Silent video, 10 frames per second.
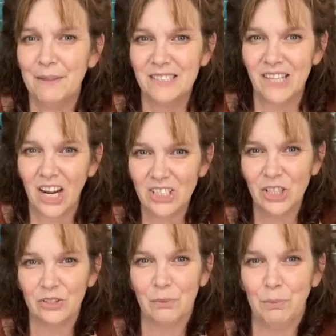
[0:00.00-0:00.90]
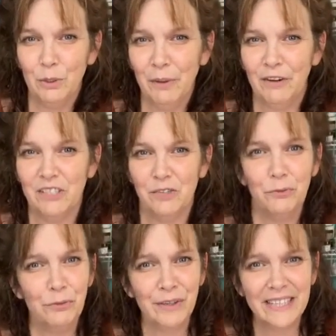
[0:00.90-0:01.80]
And pistachios and
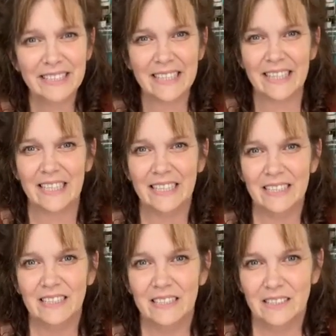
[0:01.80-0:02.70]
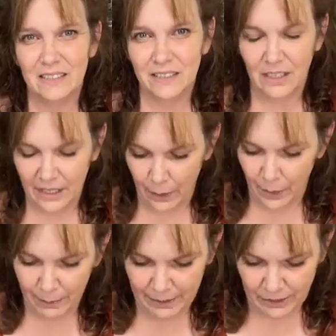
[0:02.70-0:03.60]
blueberries. Really? Okay,